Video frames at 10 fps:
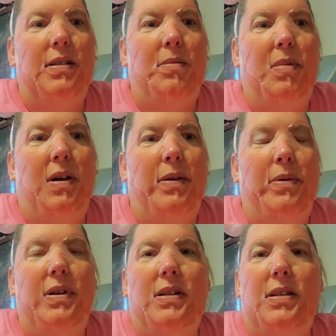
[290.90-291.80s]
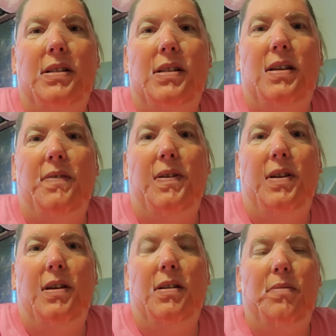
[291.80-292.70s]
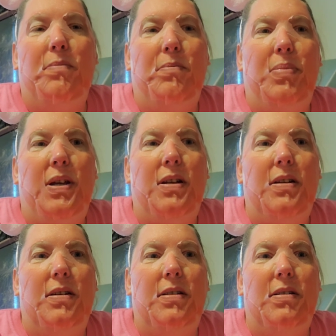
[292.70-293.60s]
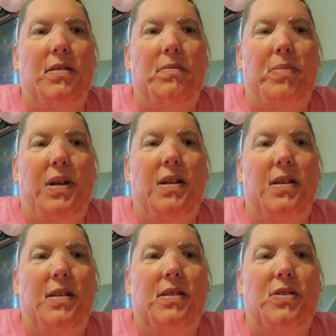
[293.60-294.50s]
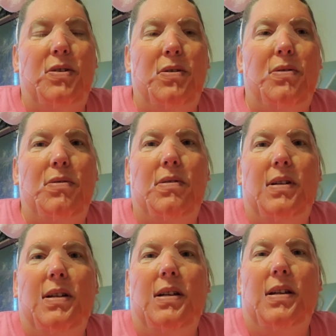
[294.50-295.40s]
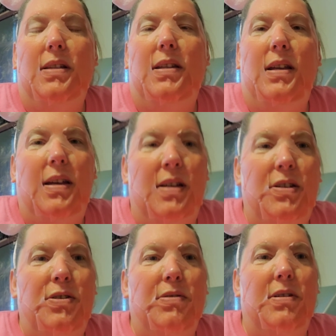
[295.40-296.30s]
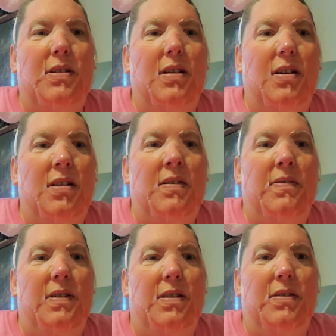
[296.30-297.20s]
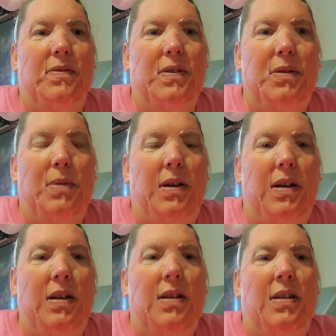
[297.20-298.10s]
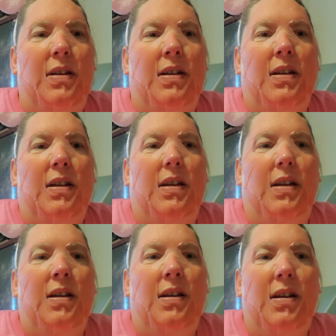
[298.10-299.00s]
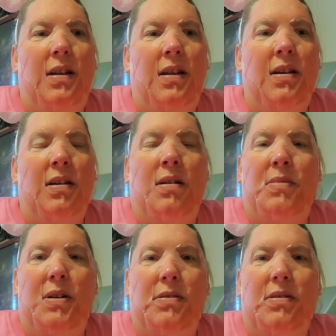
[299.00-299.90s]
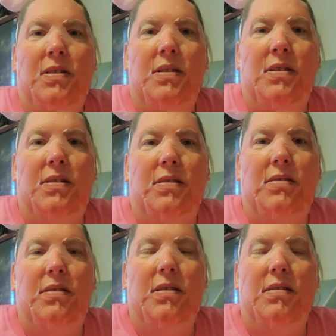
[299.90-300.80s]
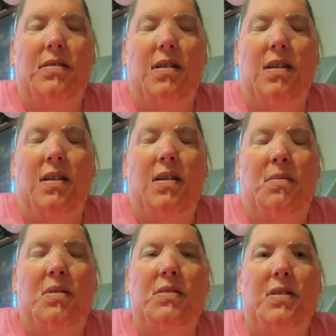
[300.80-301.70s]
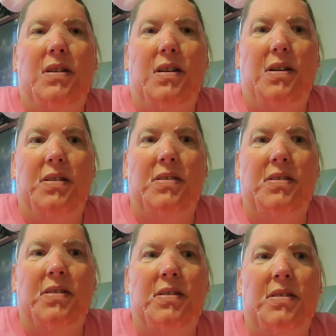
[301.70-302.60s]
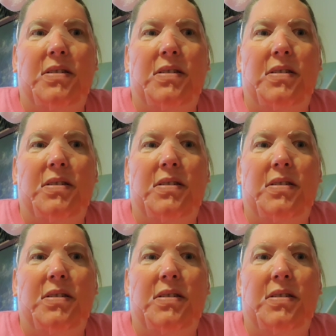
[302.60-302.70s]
Some guy wanted to see if he could beat us to the entrance of the freeway. And he almost He almost hit us.